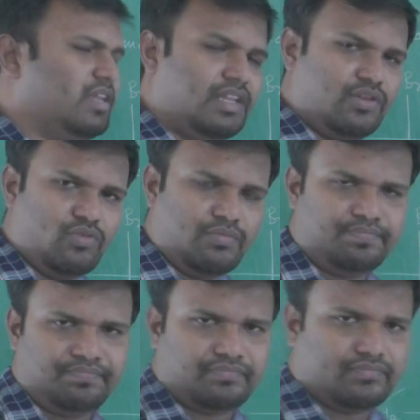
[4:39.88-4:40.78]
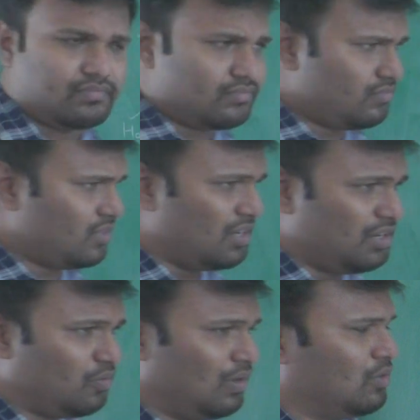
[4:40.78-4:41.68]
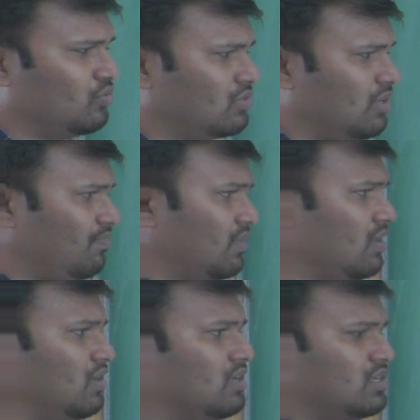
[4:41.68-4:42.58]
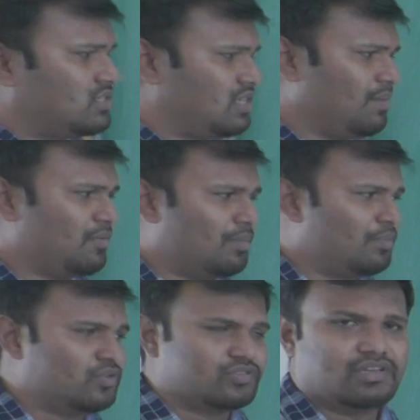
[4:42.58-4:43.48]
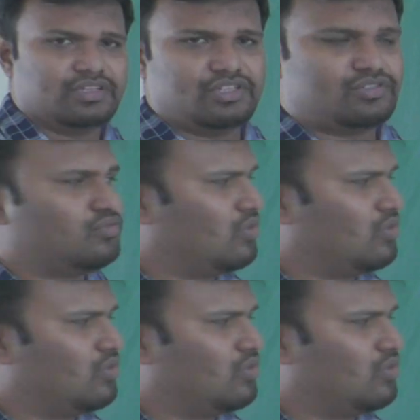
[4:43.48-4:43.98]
any group, it will use the same compounds. Okay, these two